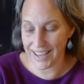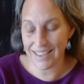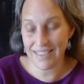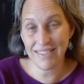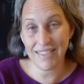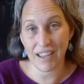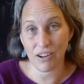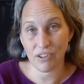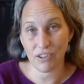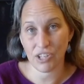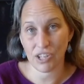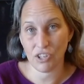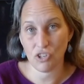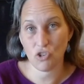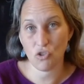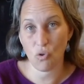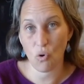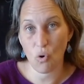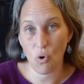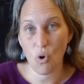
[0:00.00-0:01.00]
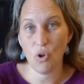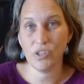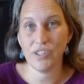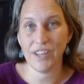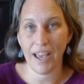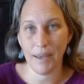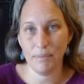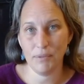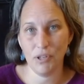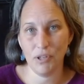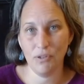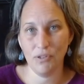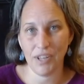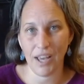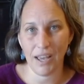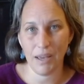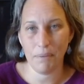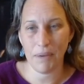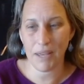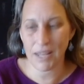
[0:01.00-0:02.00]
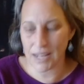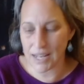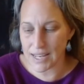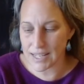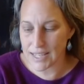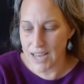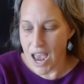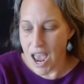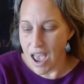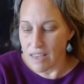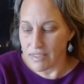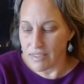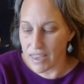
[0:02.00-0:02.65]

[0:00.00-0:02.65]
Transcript: in there to control type 2 diabetes,